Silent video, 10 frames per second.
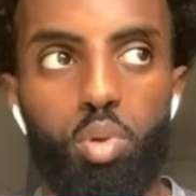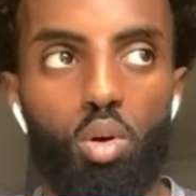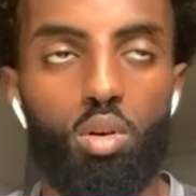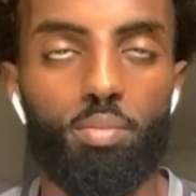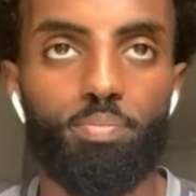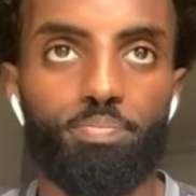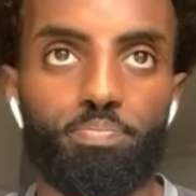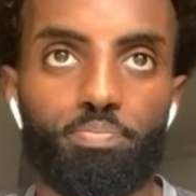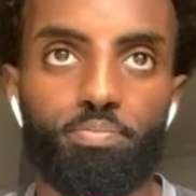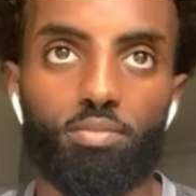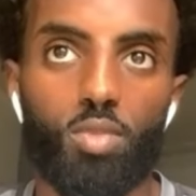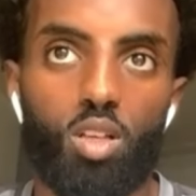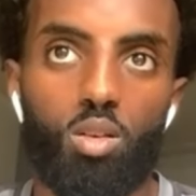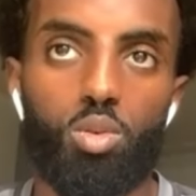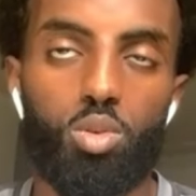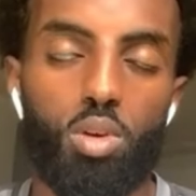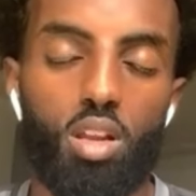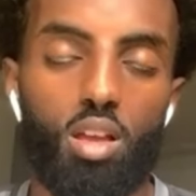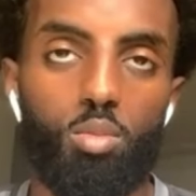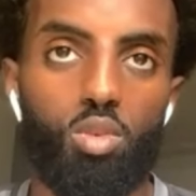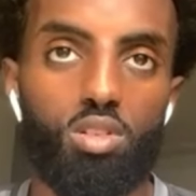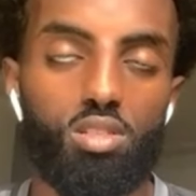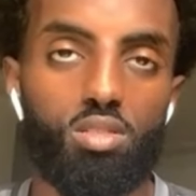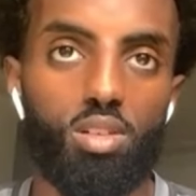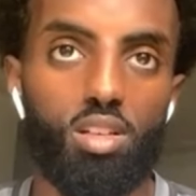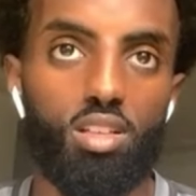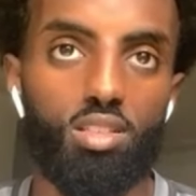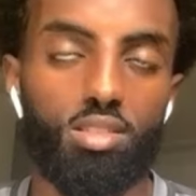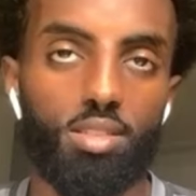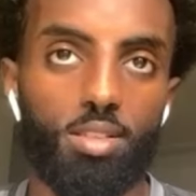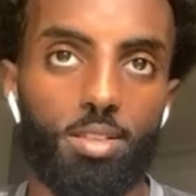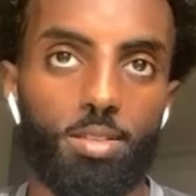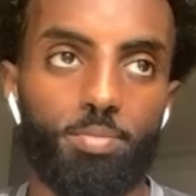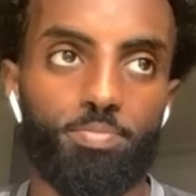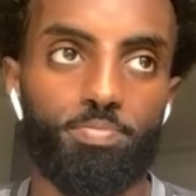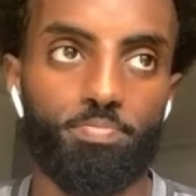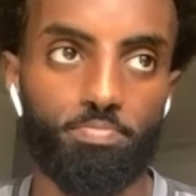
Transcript: but it's one of them ones really. Um,